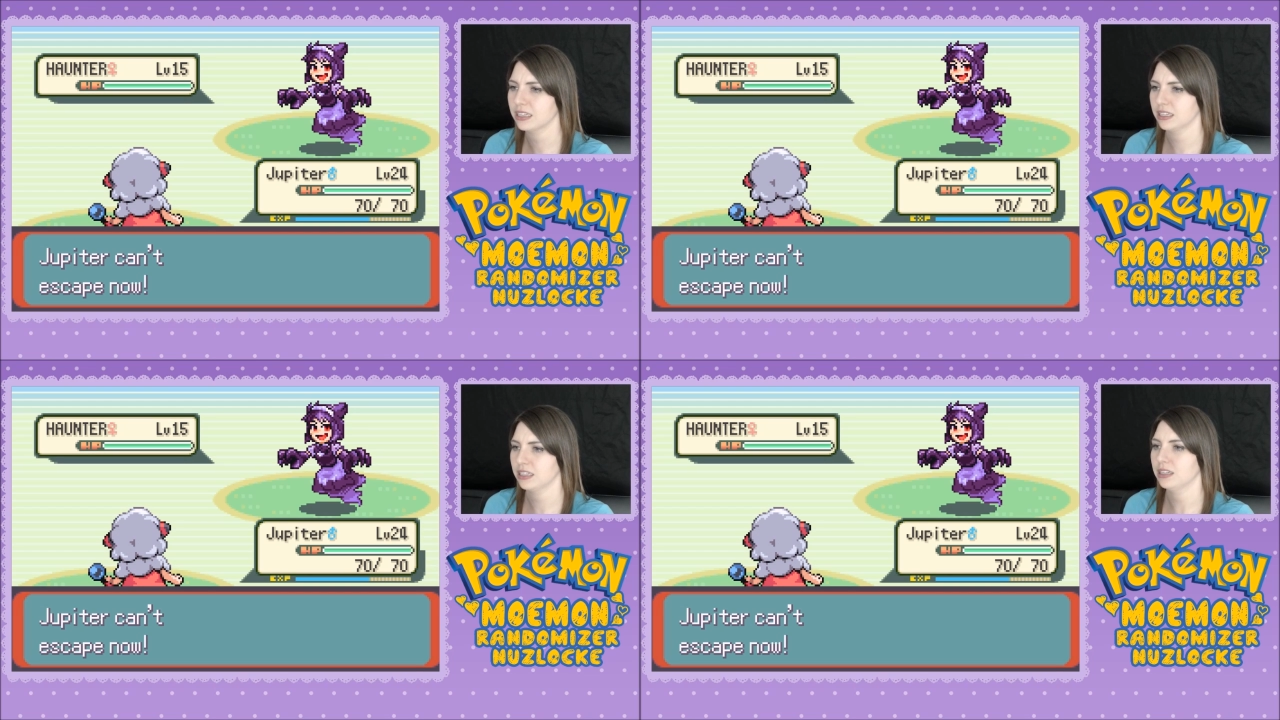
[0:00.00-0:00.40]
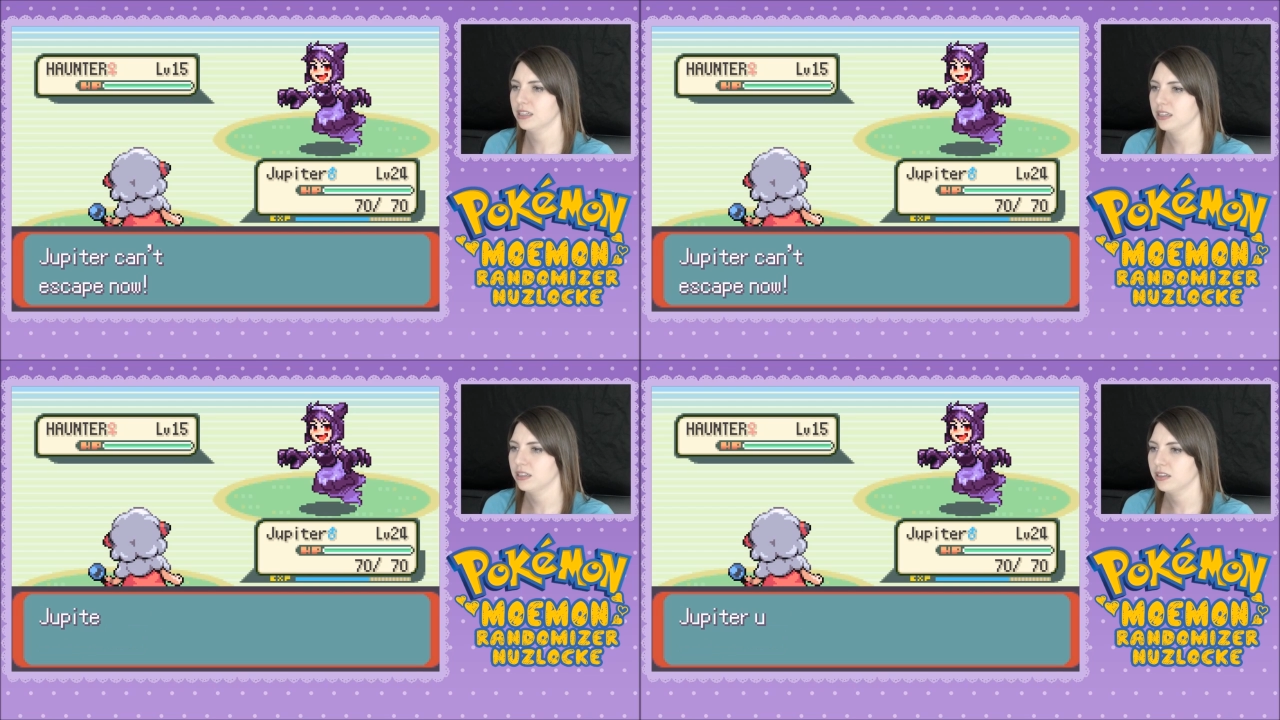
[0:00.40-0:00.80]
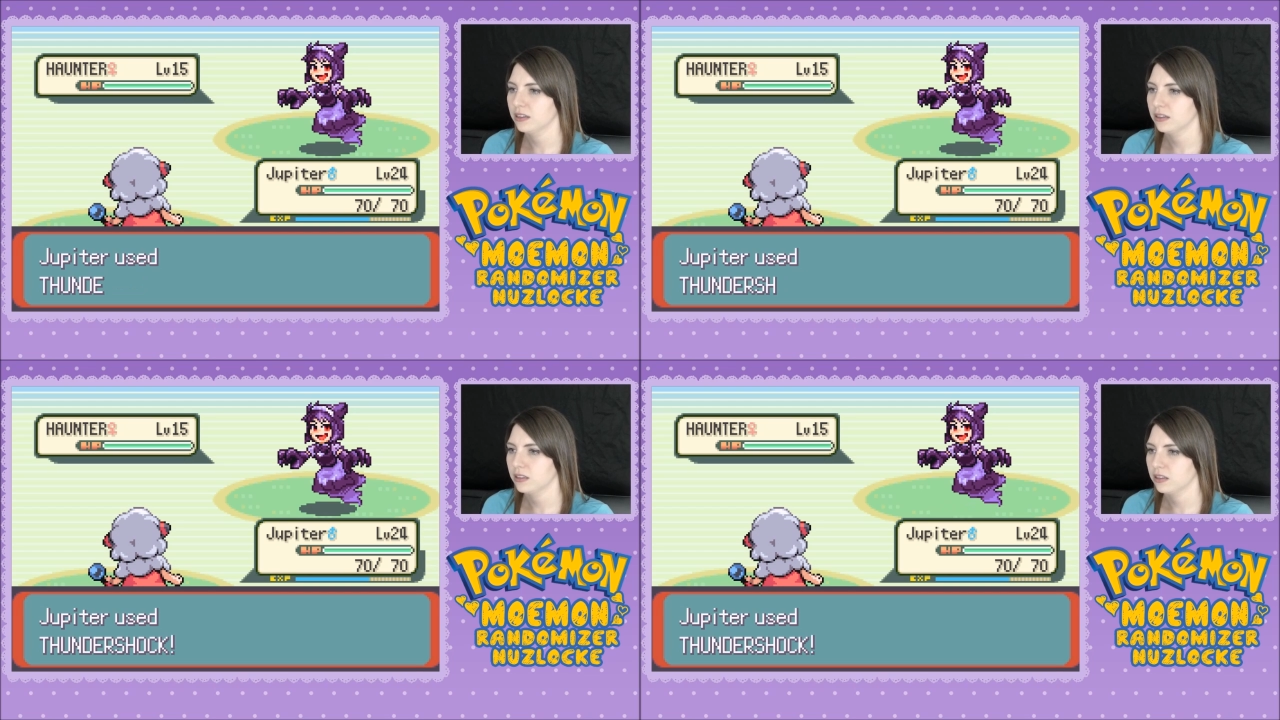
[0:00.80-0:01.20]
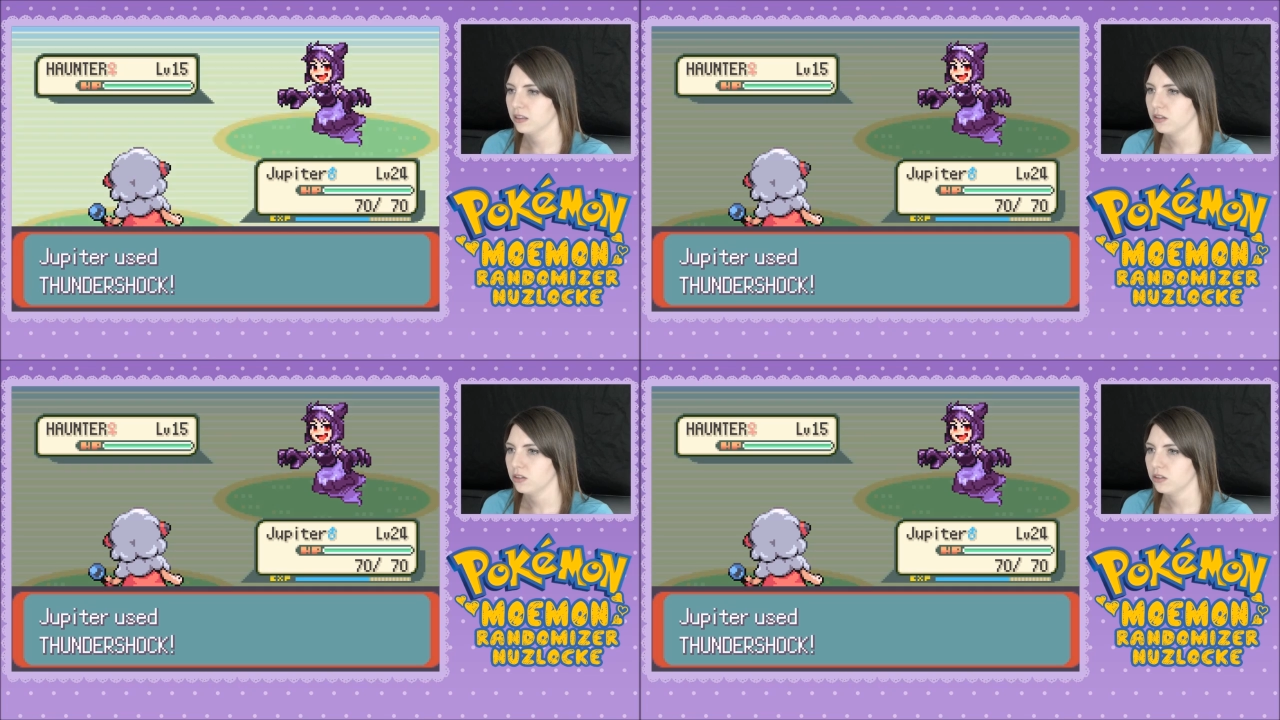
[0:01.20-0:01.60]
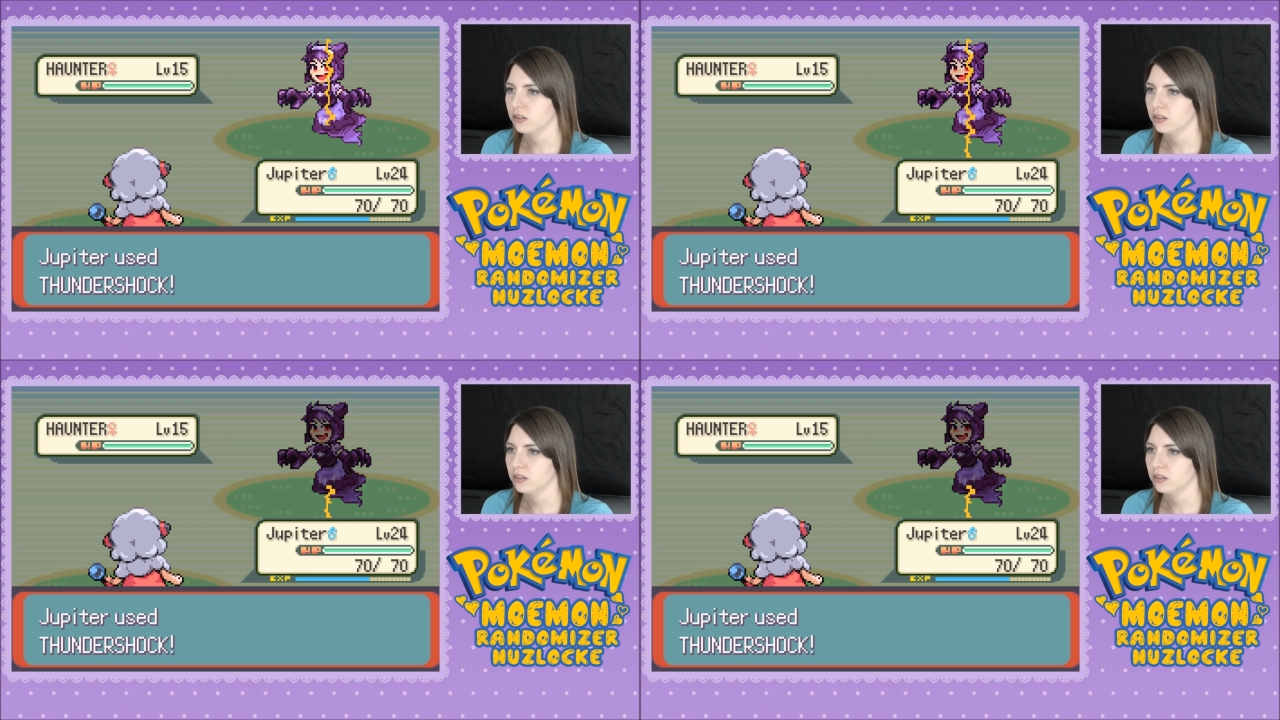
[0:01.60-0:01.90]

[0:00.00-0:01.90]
(silence)